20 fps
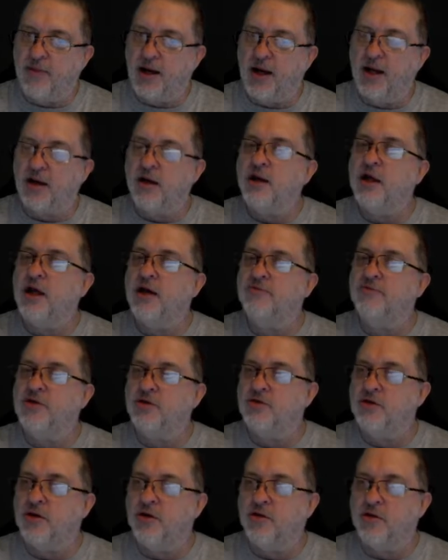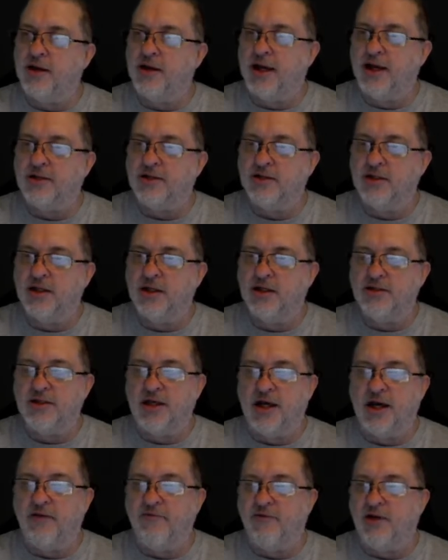I love doing early access.
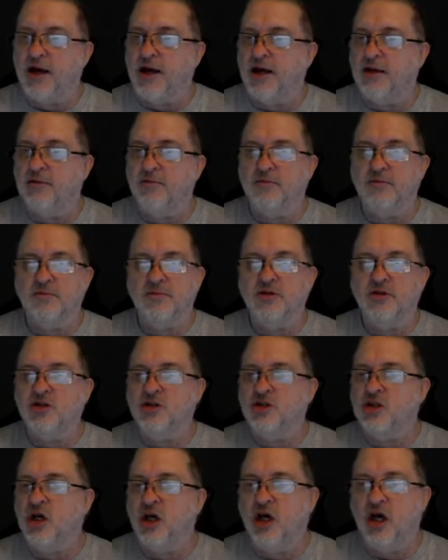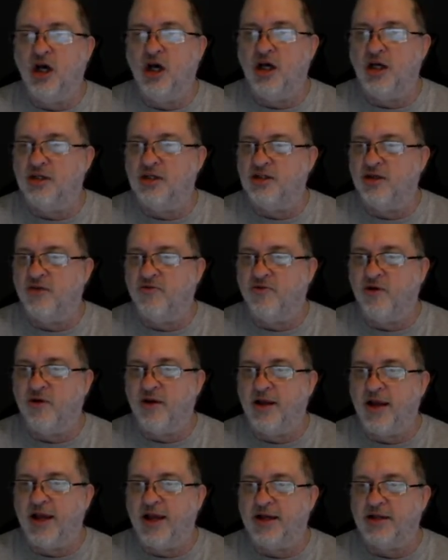I've got tons of early
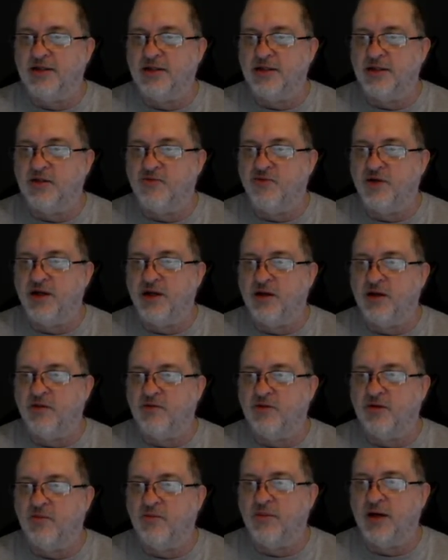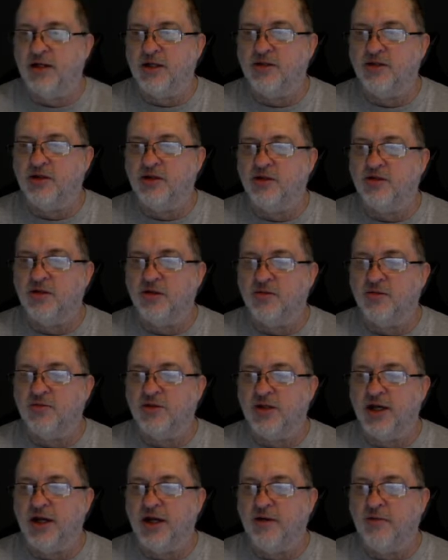access videos on my YouTube
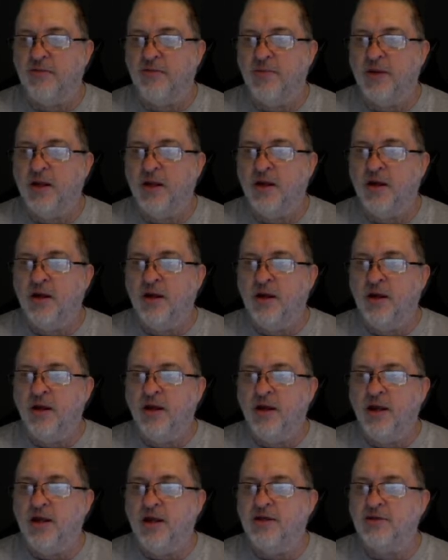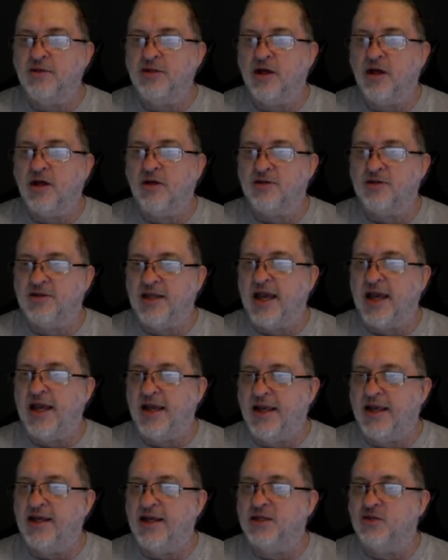channel. And it's because that
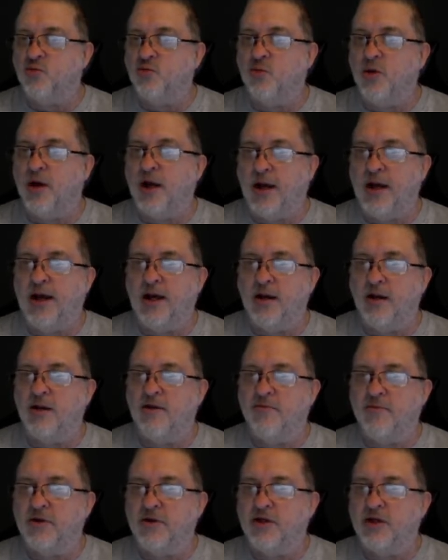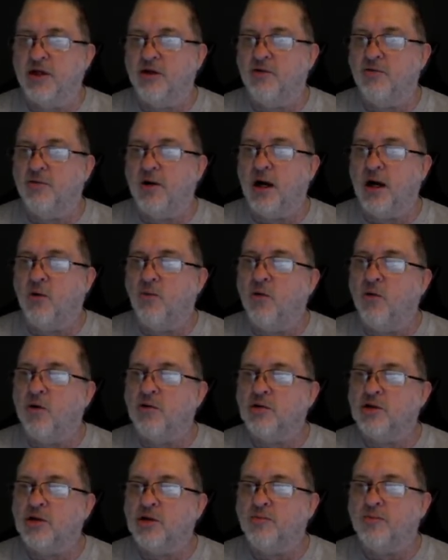is what I love to do. I
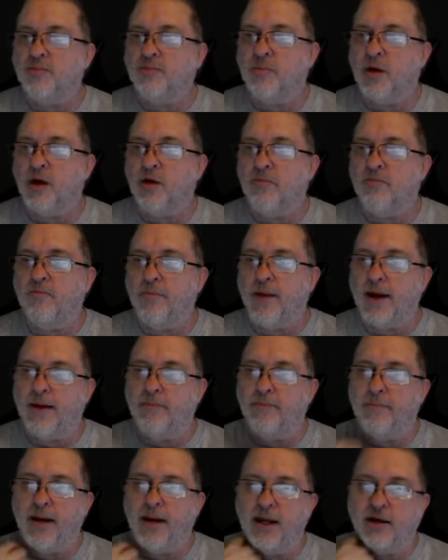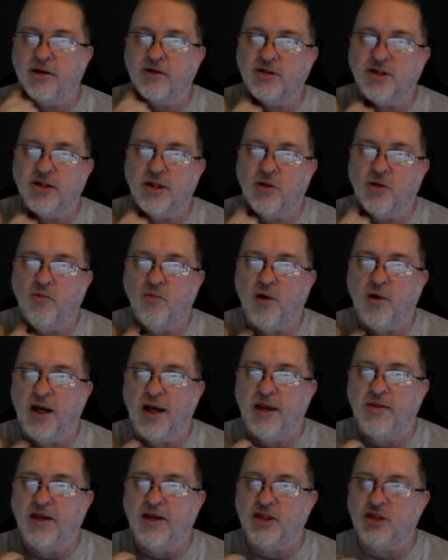want to promote map makers in a
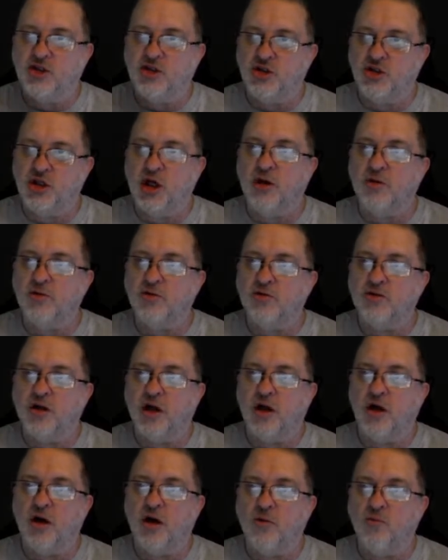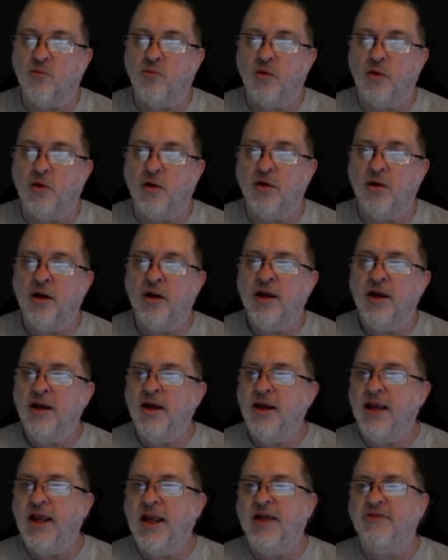way that shows the hard work.
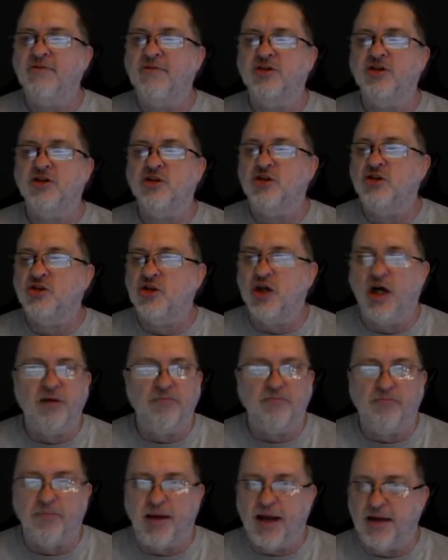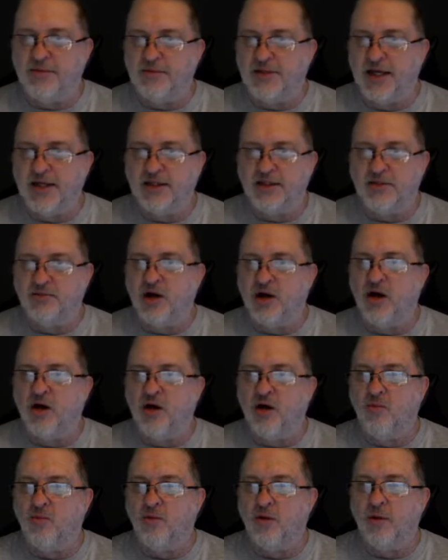Even junk maps has
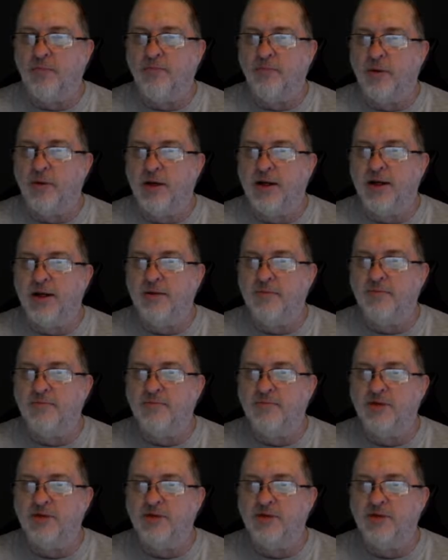hard work put in them.